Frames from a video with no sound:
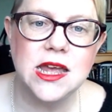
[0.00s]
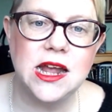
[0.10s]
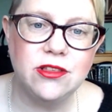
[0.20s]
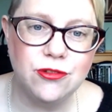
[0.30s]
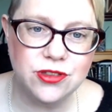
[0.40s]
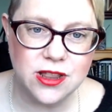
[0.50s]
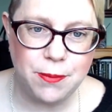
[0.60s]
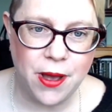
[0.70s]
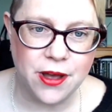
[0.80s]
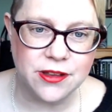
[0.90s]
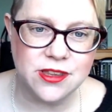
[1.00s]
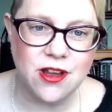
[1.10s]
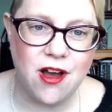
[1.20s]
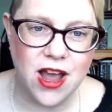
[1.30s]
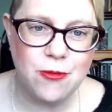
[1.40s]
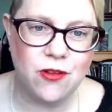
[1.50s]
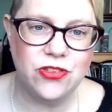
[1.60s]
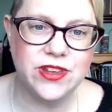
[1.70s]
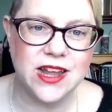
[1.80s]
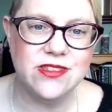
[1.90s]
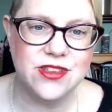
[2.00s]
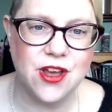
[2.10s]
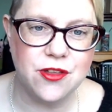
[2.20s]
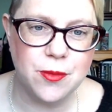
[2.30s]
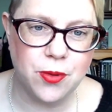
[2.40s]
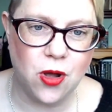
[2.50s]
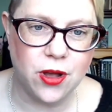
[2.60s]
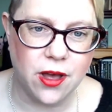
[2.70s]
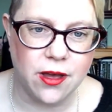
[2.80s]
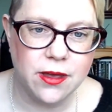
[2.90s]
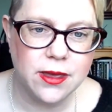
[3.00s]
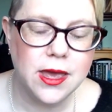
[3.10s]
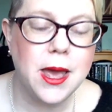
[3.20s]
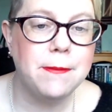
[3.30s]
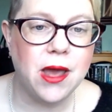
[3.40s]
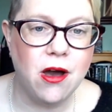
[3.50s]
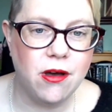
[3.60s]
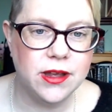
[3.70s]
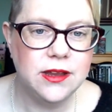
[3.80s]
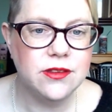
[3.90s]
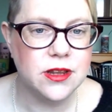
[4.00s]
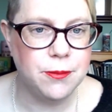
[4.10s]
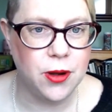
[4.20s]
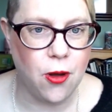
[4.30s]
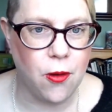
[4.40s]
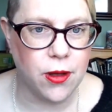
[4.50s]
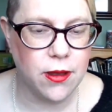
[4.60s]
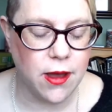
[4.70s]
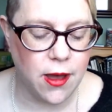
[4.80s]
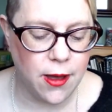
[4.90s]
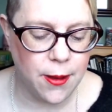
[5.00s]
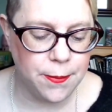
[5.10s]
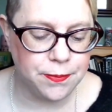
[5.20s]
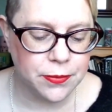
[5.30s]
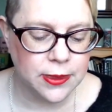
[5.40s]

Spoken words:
It's also the person. I want to get to know the blogger behind the blog. And